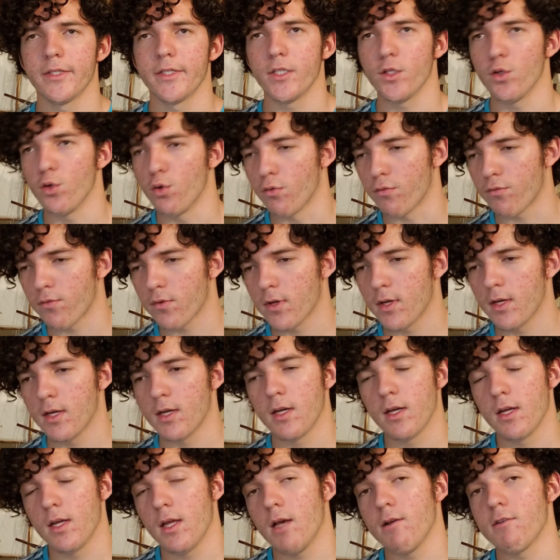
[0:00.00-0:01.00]
oof.
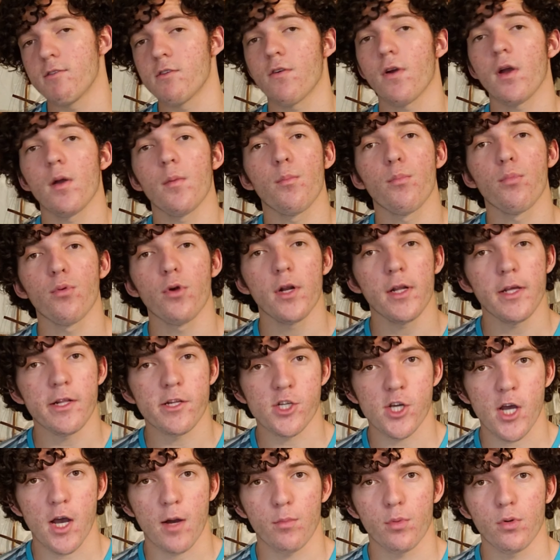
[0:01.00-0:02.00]
It was a very pretty
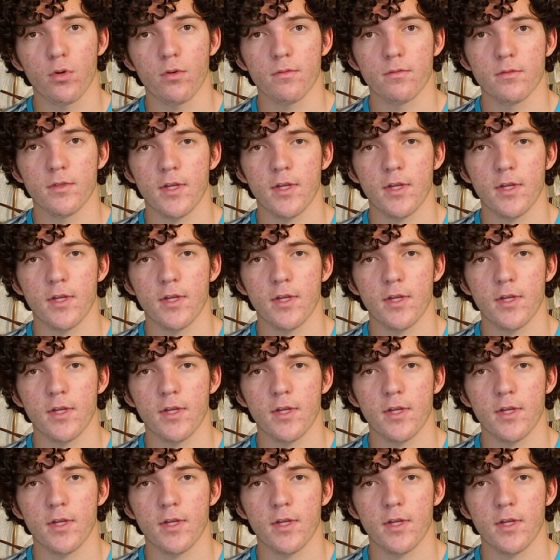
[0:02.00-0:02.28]
chapel.